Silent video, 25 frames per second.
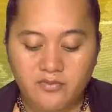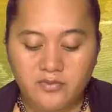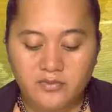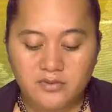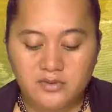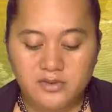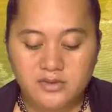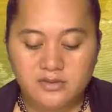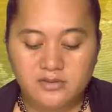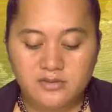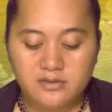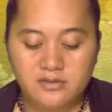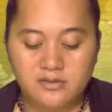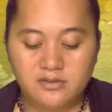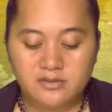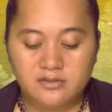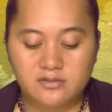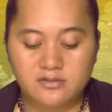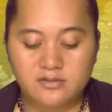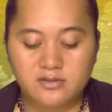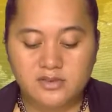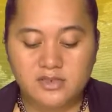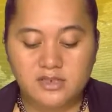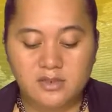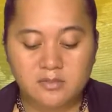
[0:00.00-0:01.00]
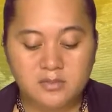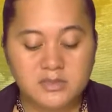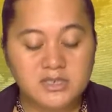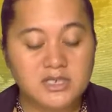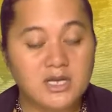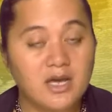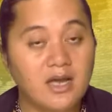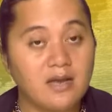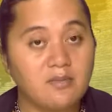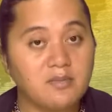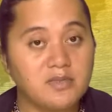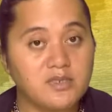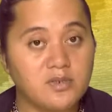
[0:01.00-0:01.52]
for some
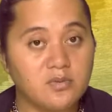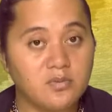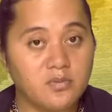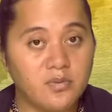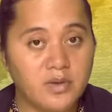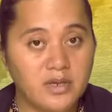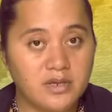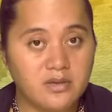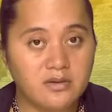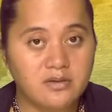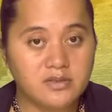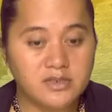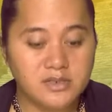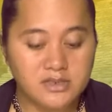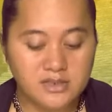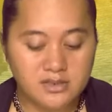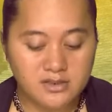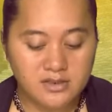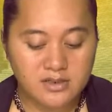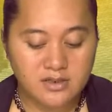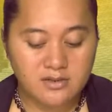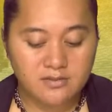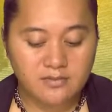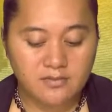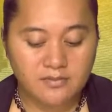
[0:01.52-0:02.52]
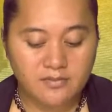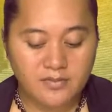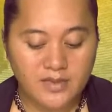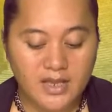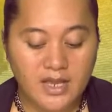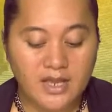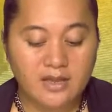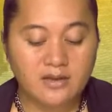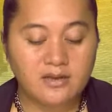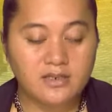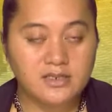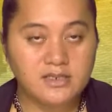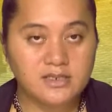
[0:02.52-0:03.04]
time to reconsider
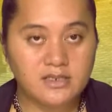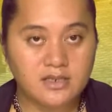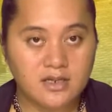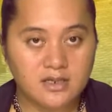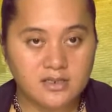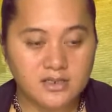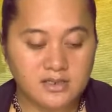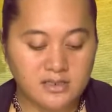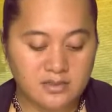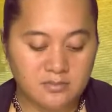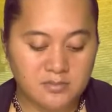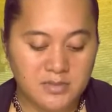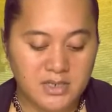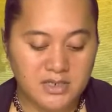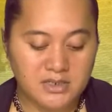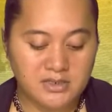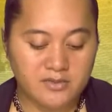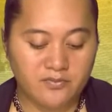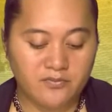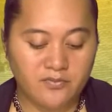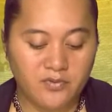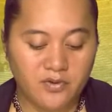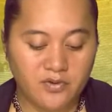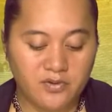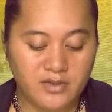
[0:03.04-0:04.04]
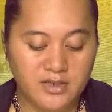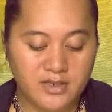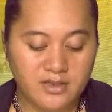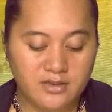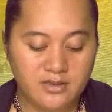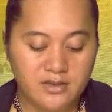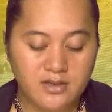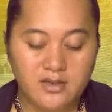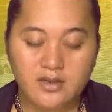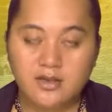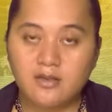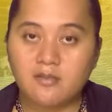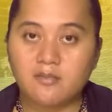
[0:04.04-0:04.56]
and discuss the matter further,
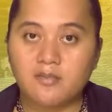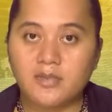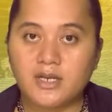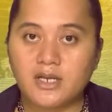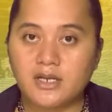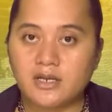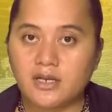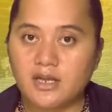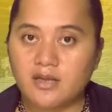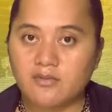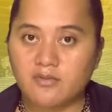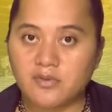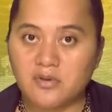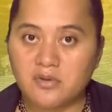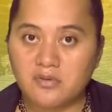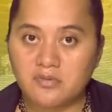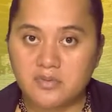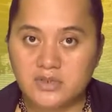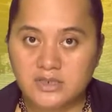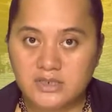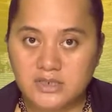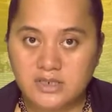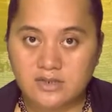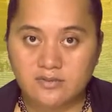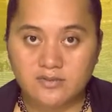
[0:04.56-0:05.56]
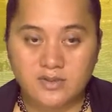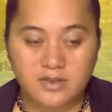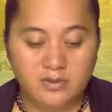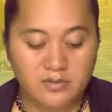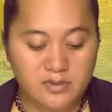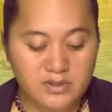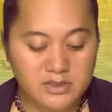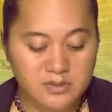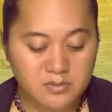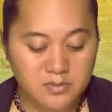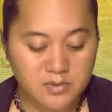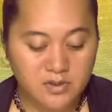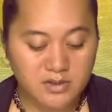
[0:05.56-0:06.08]
but have not received a
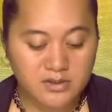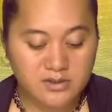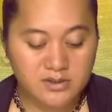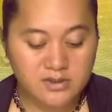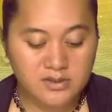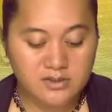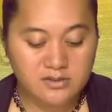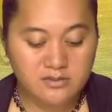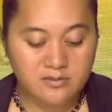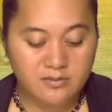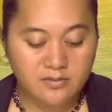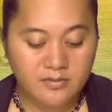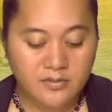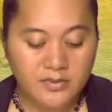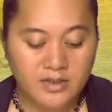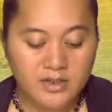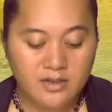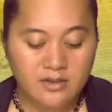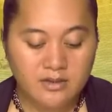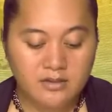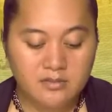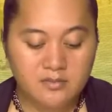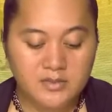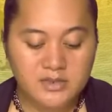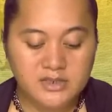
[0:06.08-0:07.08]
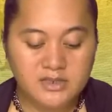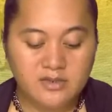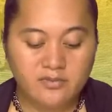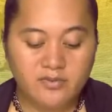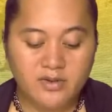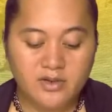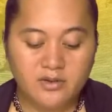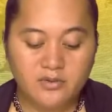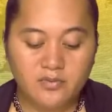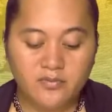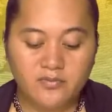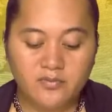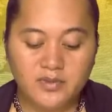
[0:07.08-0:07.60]
response. Mr.
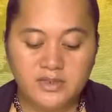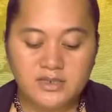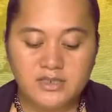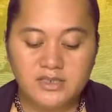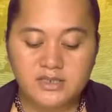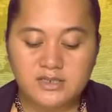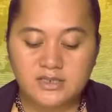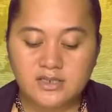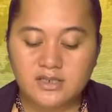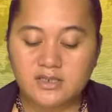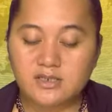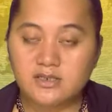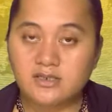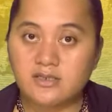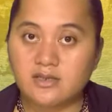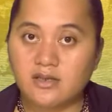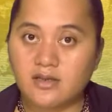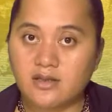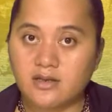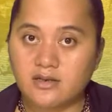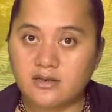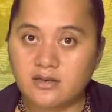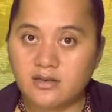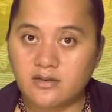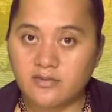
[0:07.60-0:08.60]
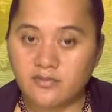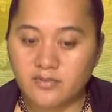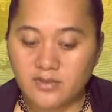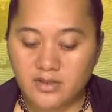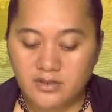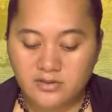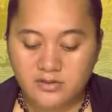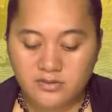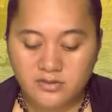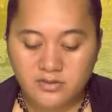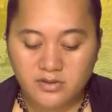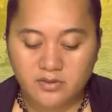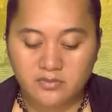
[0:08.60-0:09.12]
Vakanofisi says that if they
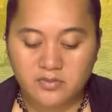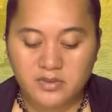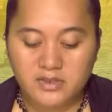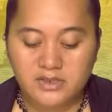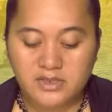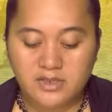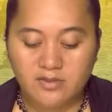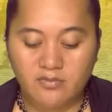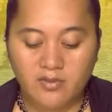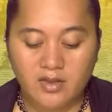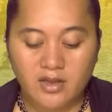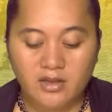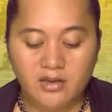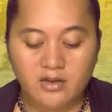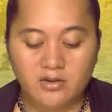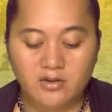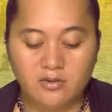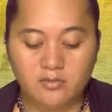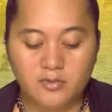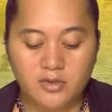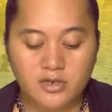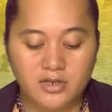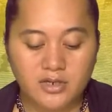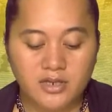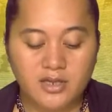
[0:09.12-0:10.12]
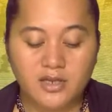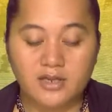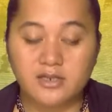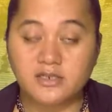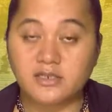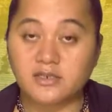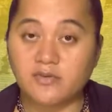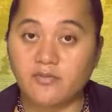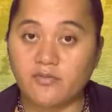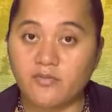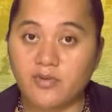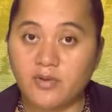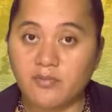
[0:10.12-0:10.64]
do not receive any
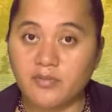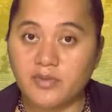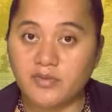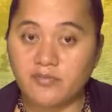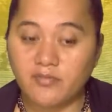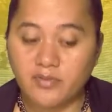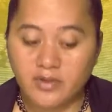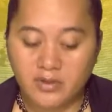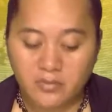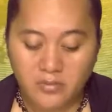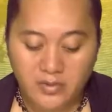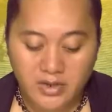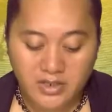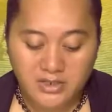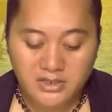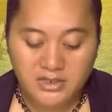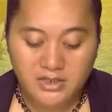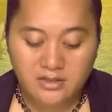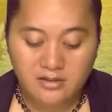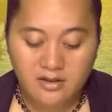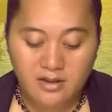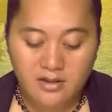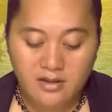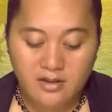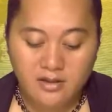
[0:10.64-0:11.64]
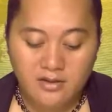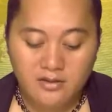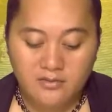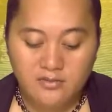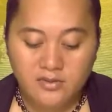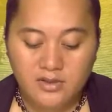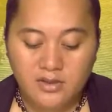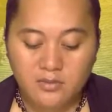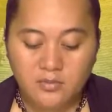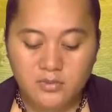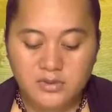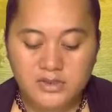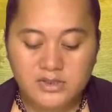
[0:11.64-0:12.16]
communication from the Federation,
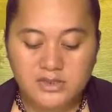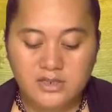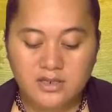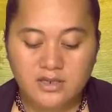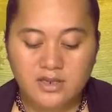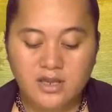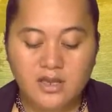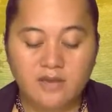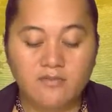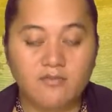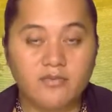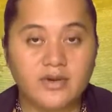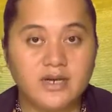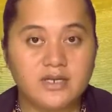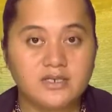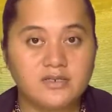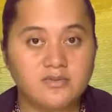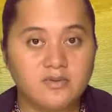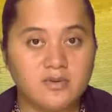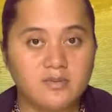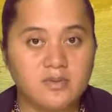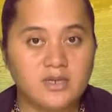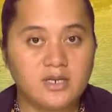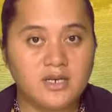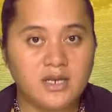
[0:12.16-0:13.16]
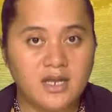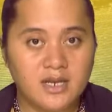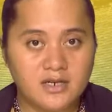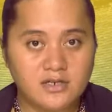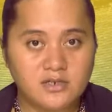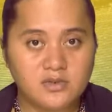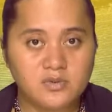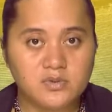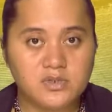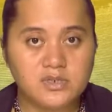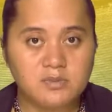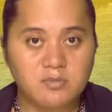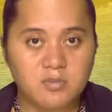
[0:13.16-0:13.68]
they would seek advice from the
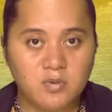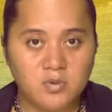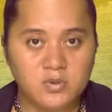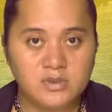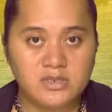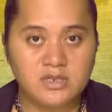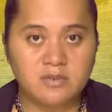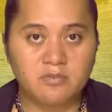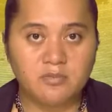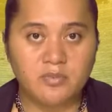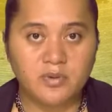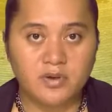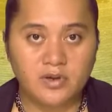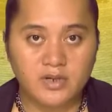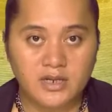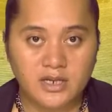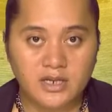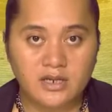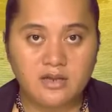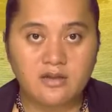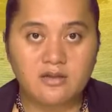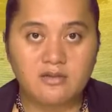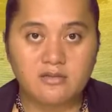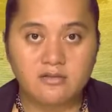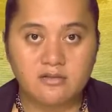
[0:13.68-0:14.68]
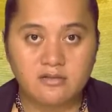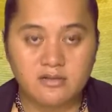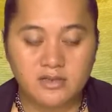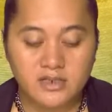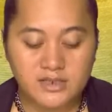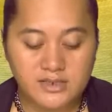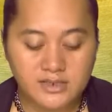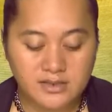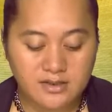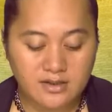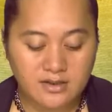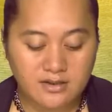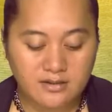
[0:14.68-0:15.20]
national sporting body,
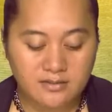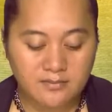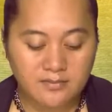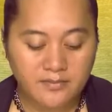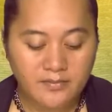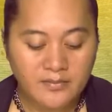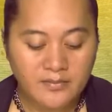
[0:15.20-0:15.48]
NISCA.